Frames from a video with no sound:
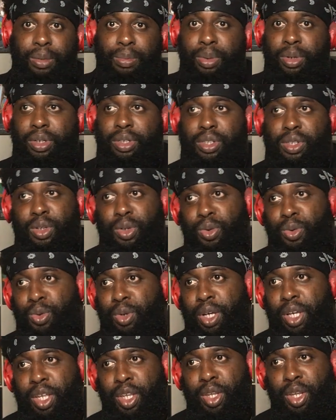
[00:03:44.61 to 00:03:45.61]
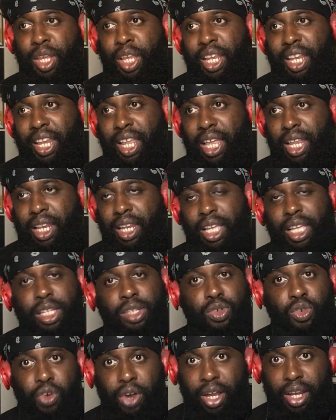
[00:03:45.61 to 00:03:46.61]
person, and, and, and
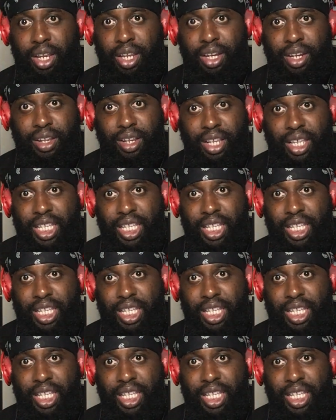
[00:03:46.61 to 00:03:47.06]
he's great in it.